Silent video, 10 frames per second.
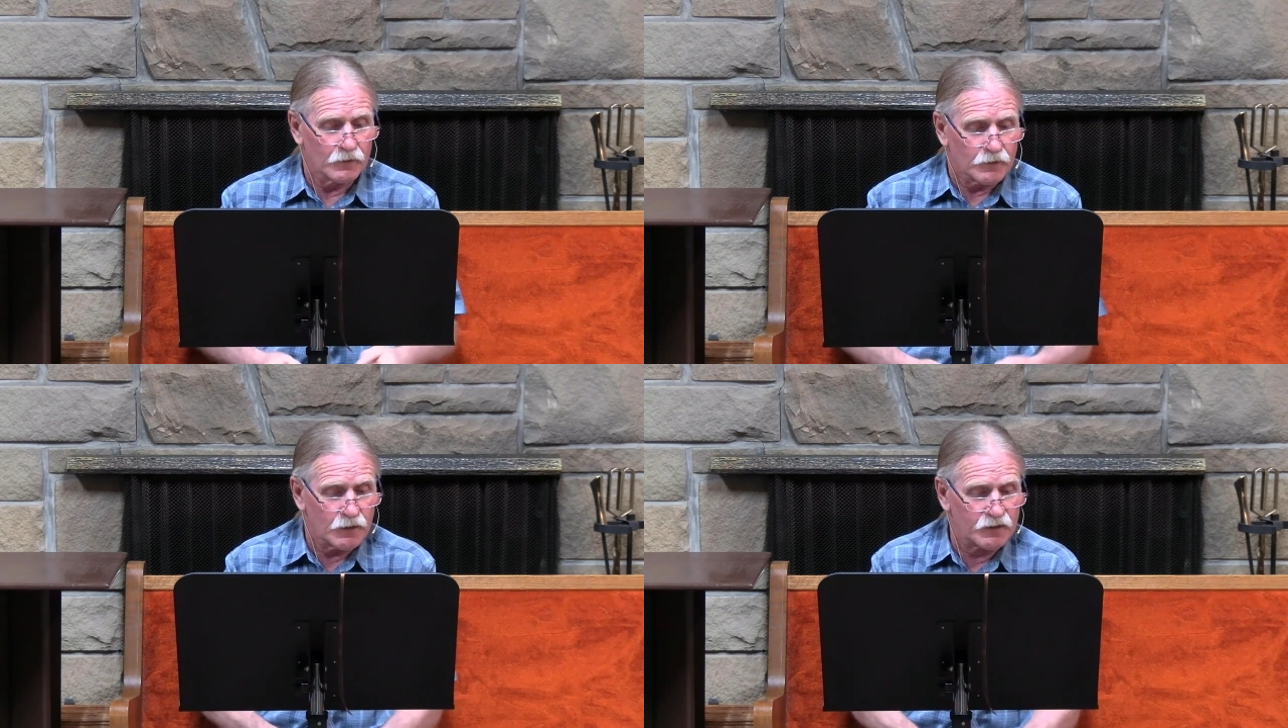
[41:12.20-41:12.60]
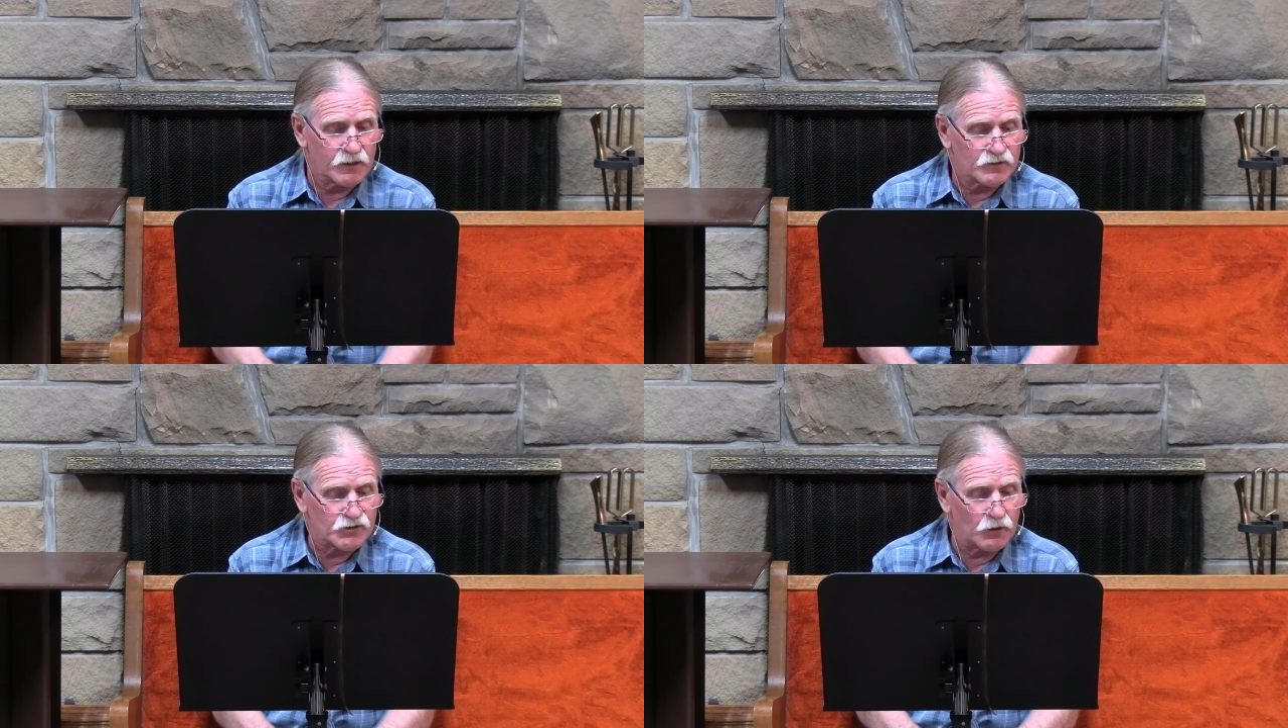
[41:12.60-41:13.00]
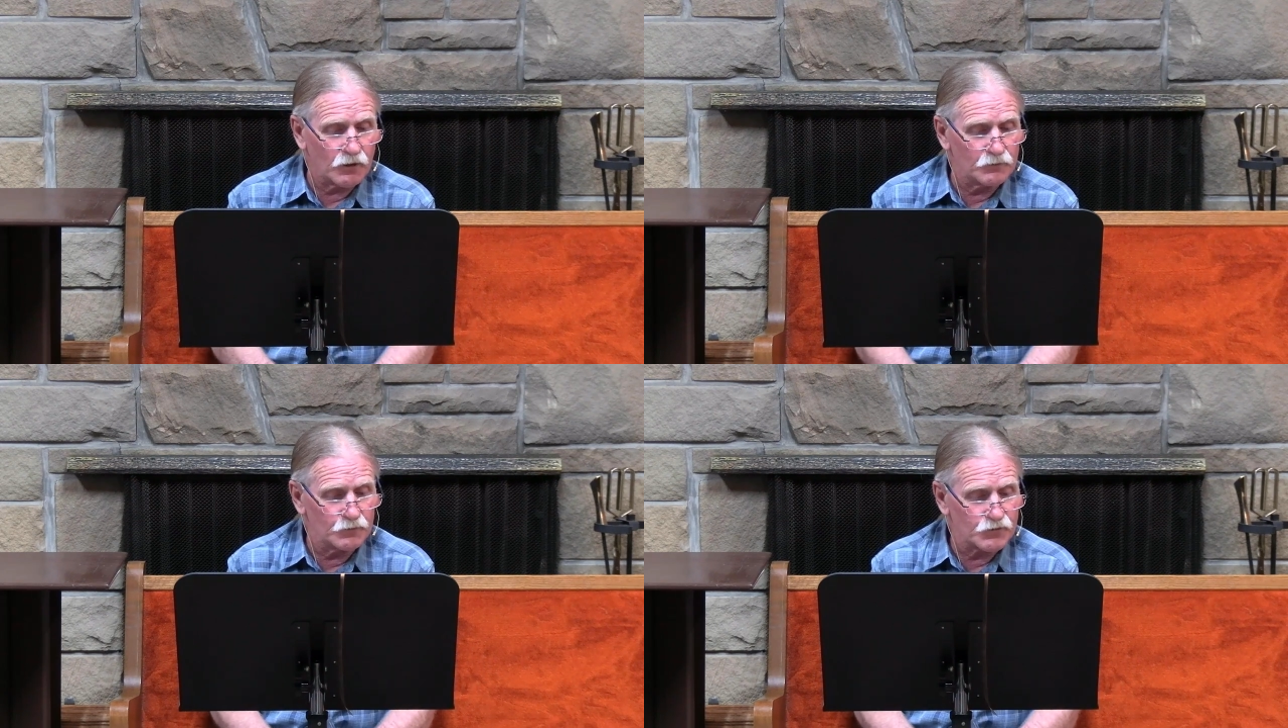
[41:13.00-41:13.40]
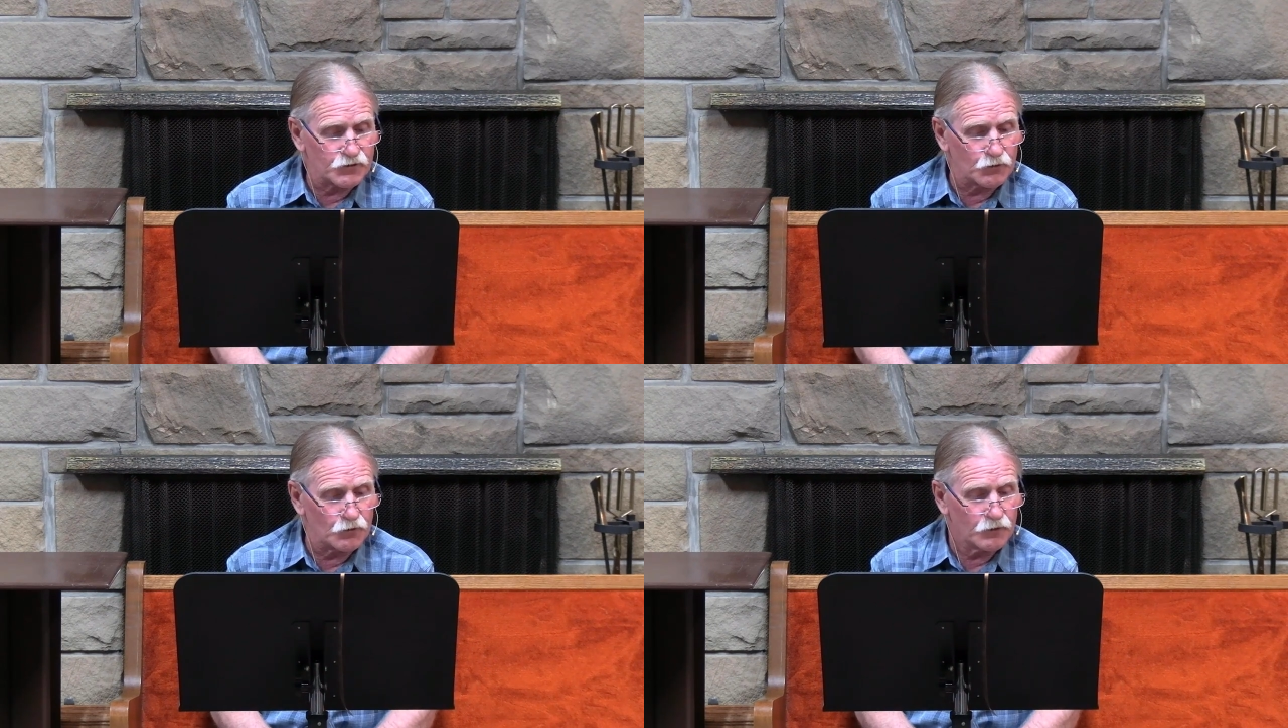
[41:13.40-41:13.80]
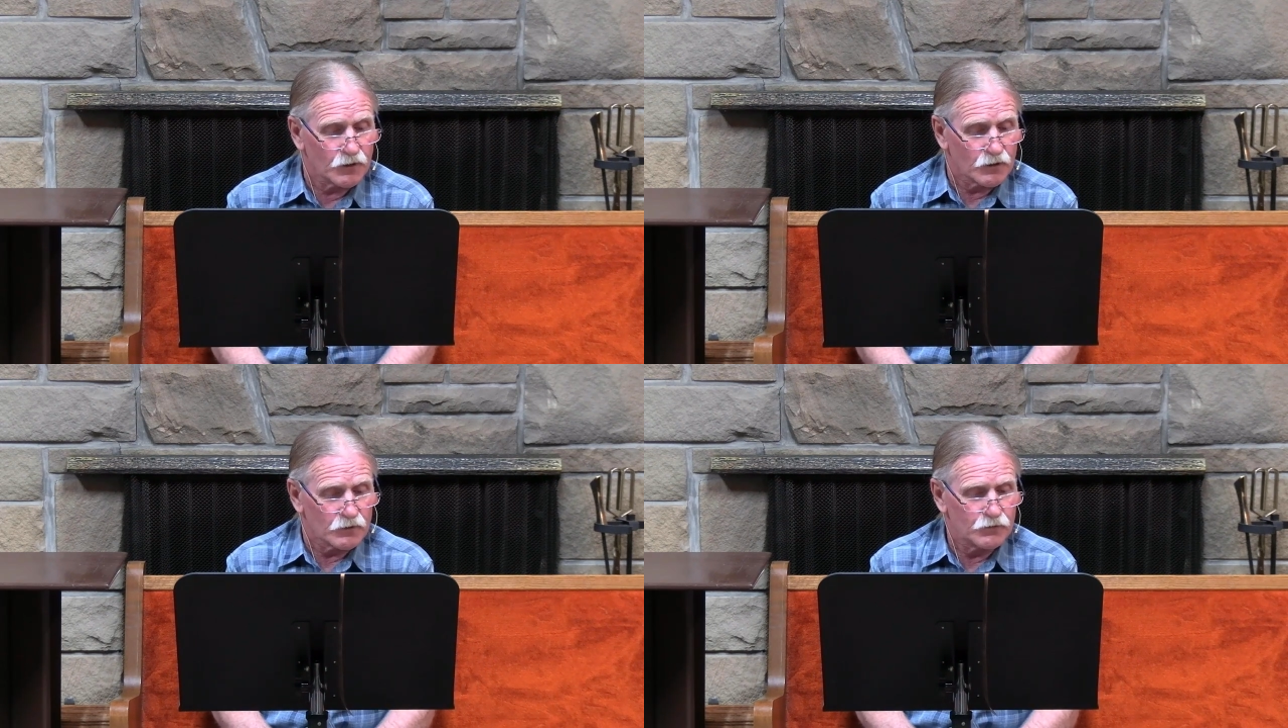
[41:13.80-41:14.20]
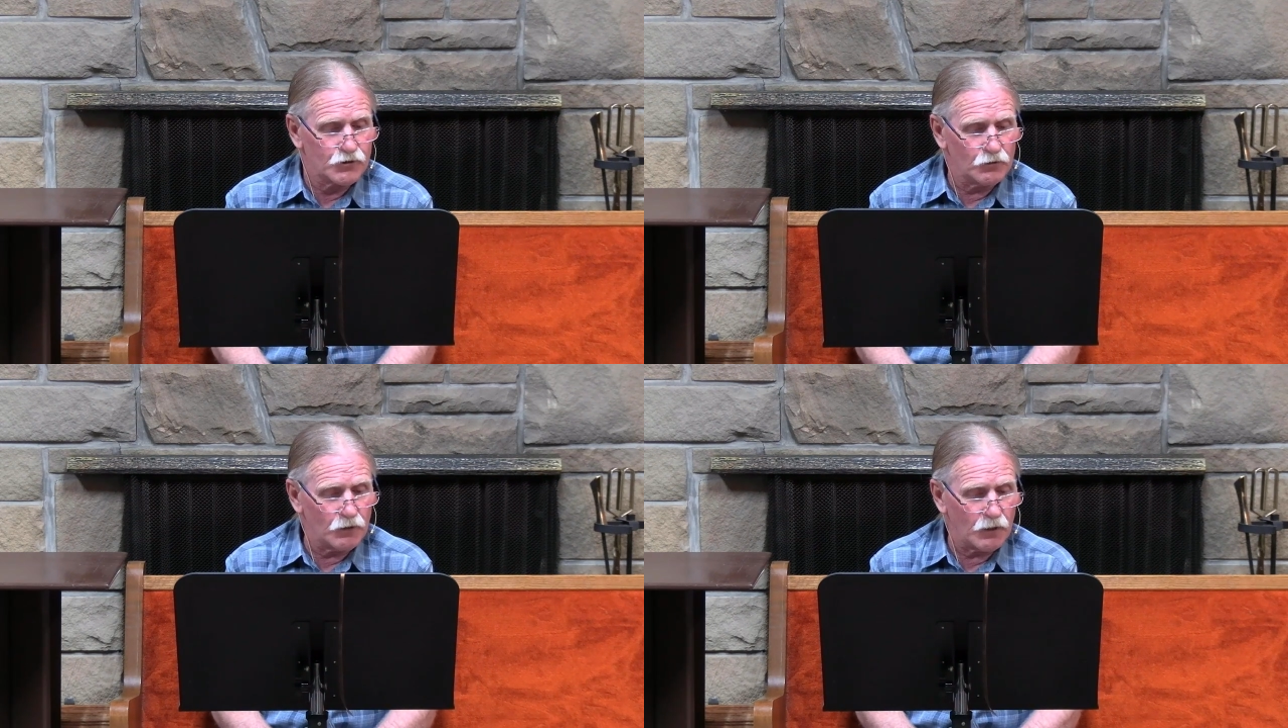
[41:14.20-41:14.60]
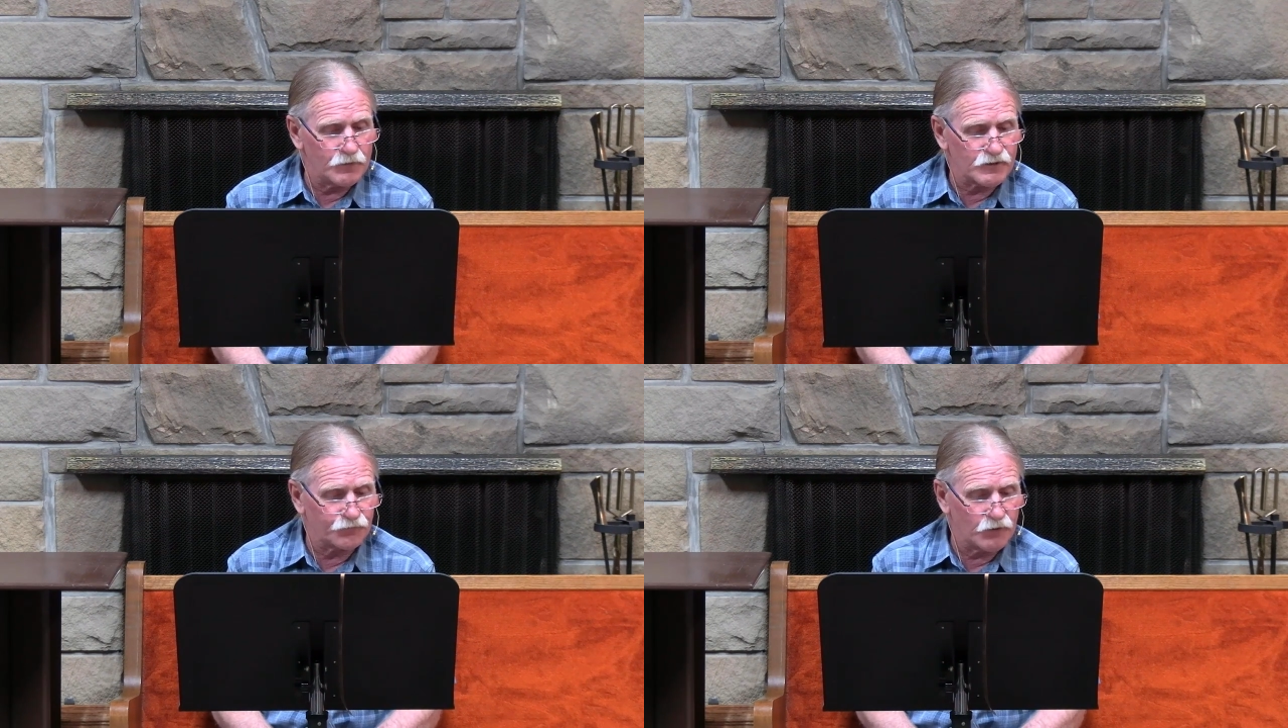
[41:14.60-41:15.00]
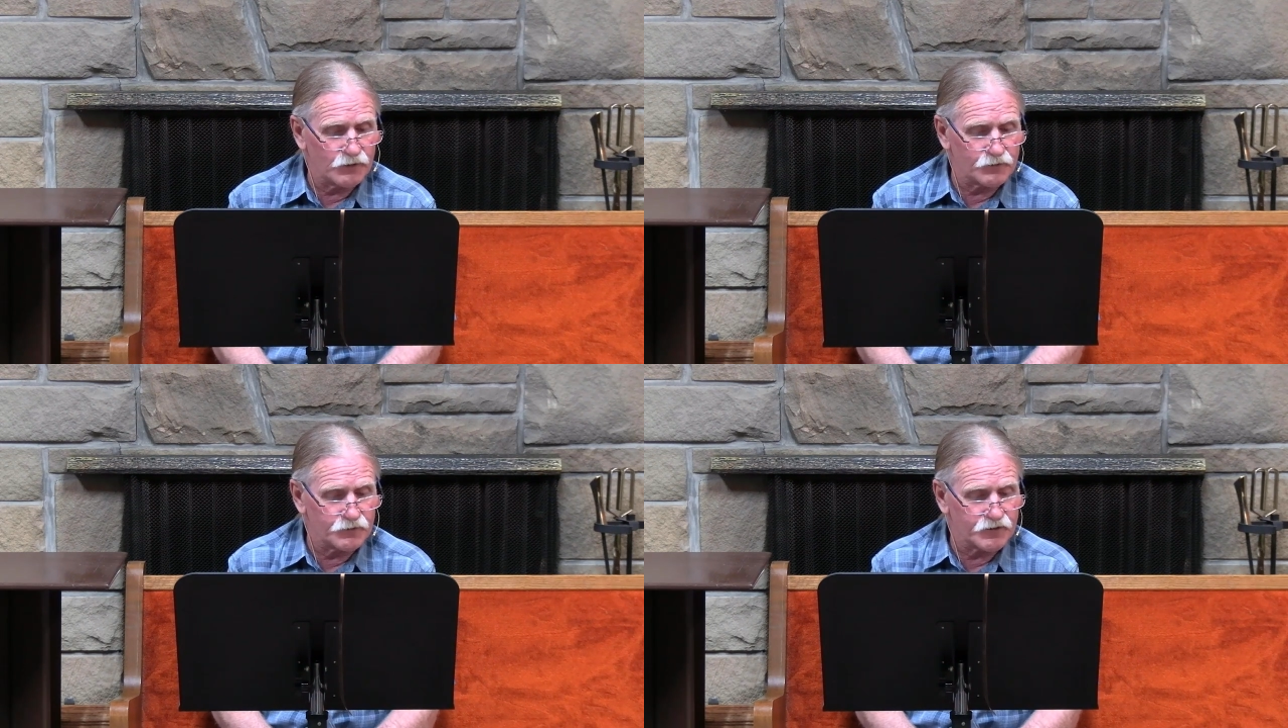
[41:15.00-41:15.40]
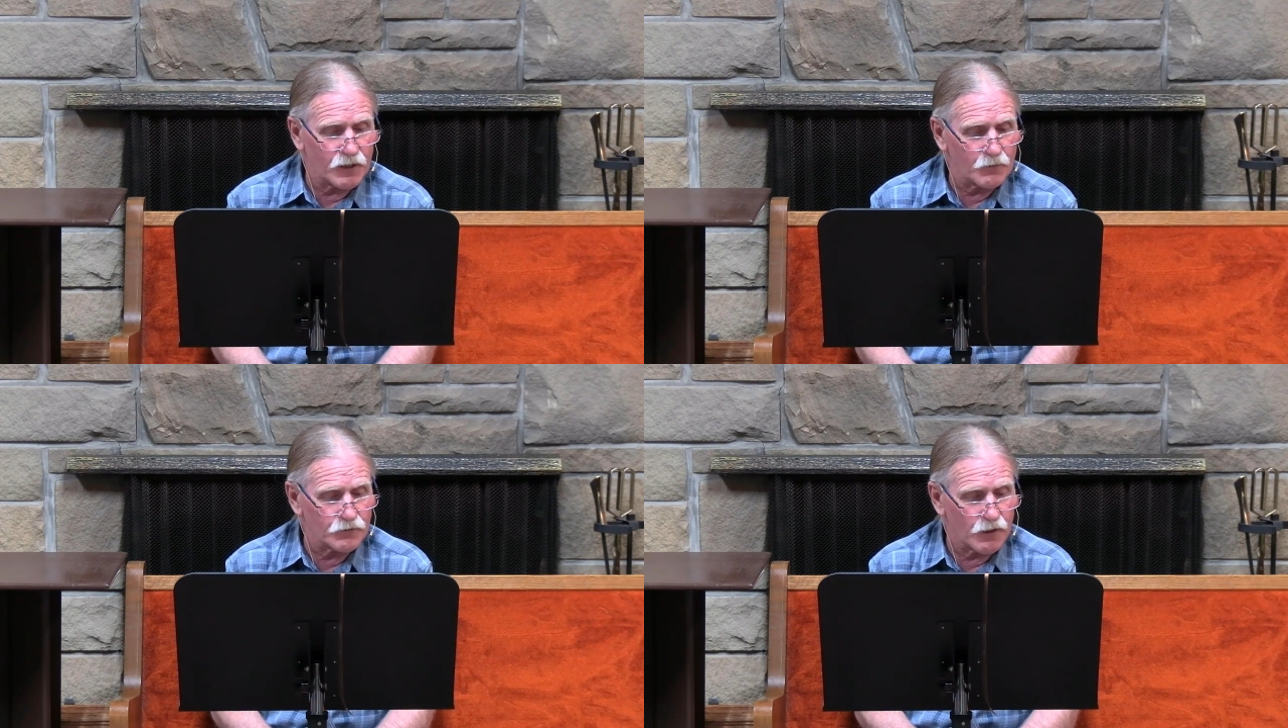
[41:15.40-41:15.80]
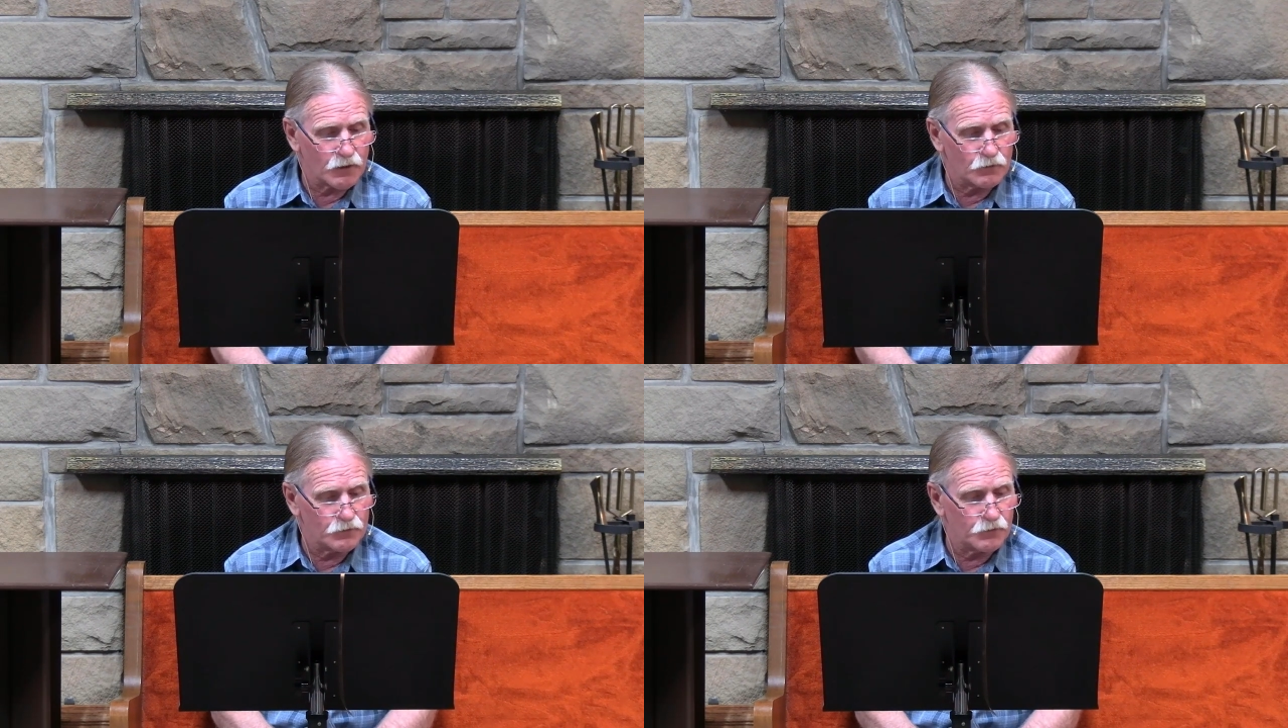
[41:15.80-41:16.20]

And King Solomon was told, Joab has fled to the tabernacle of